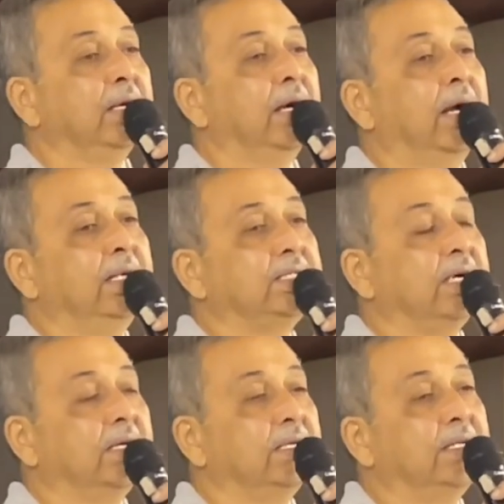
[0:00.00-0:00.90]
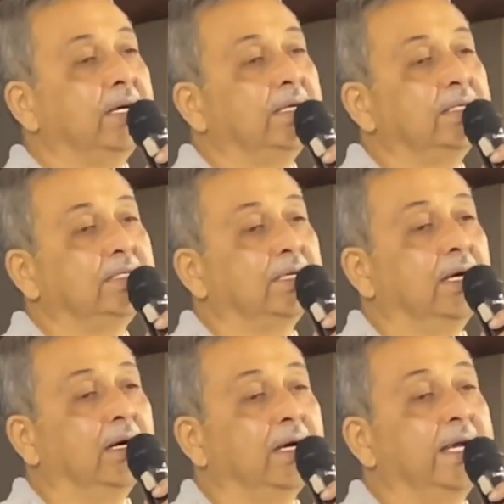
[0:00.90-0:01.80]
I started, that is
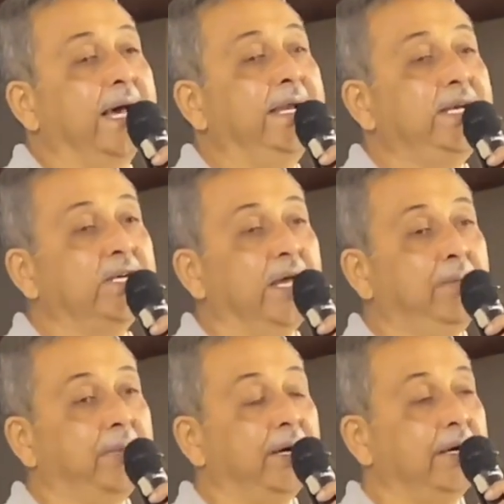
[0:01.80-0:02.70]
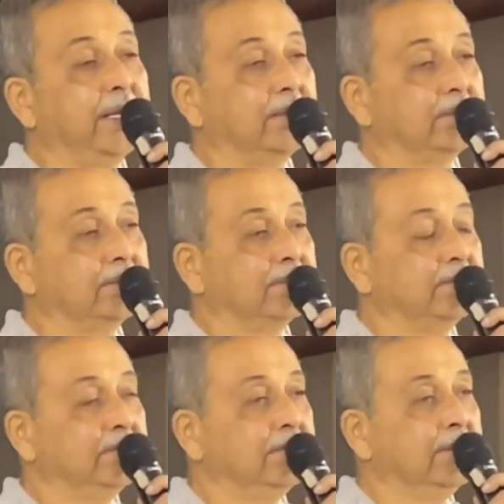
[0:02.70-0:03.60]
Cali type printing.
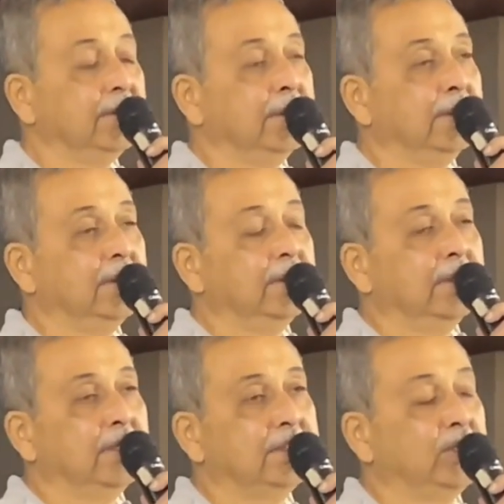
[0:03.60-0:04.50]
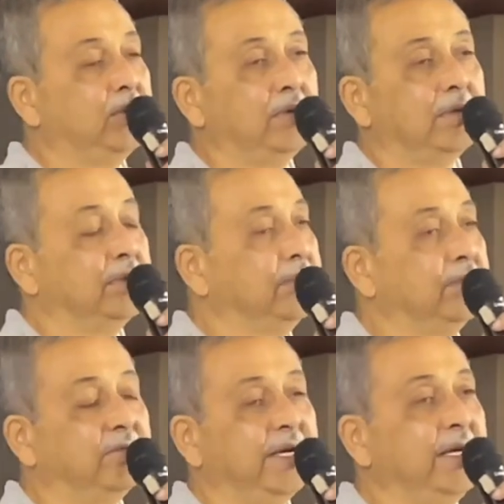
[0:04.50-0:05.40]
Was it
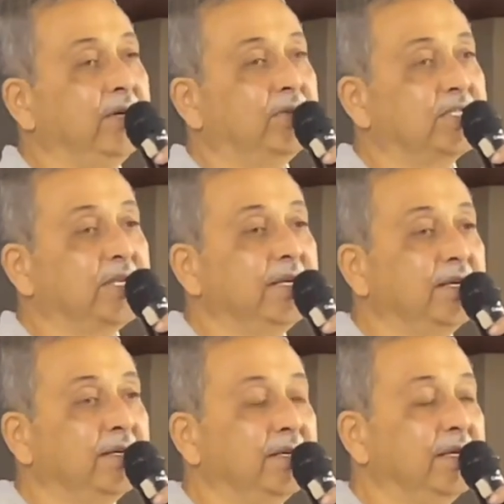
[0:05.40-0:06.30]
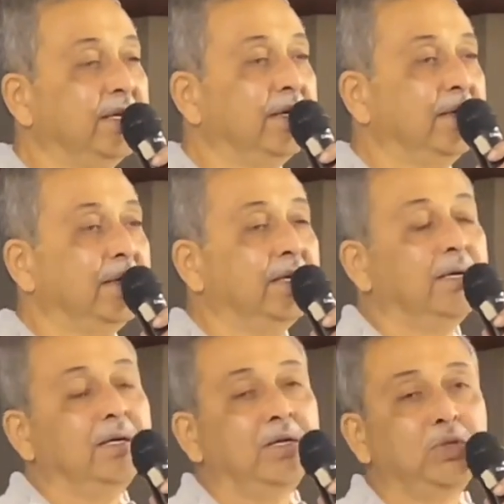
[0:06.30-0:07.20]
very interesting?
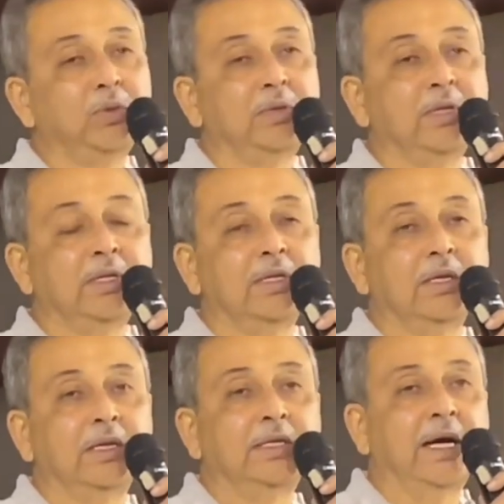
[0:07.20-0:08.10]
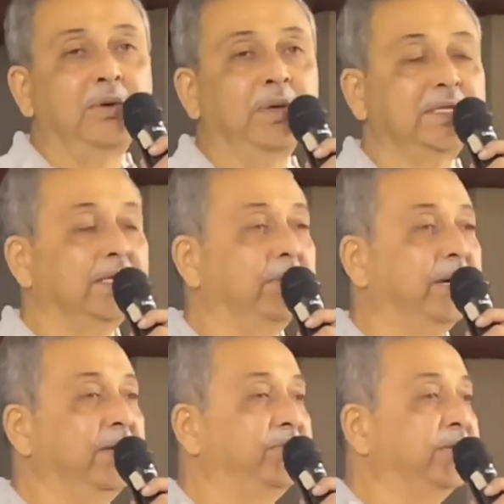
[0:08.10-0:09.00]
So that was
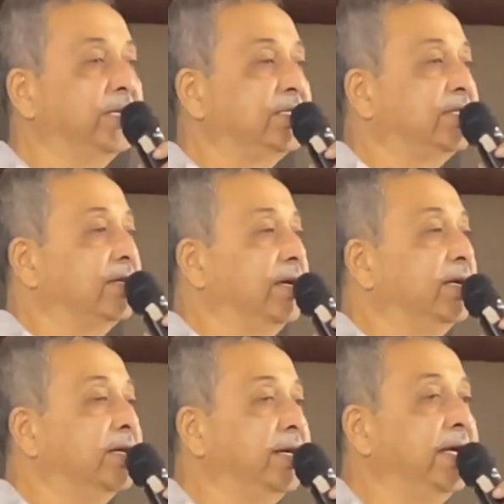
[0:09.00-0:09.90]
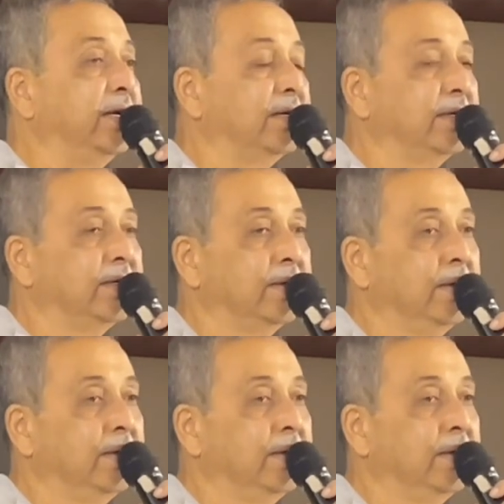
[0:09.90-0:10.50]
my first learning.